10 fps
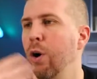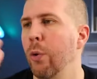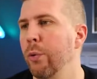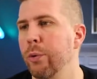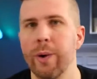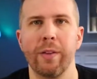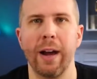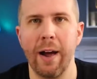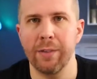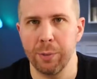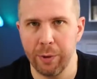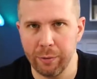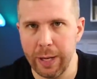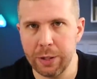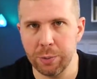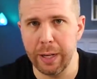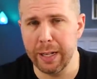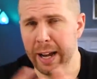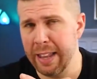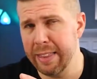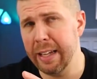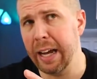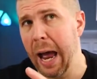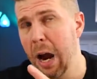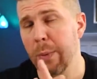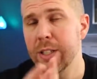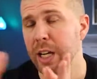or would we rather have the refresh rate? And I think I would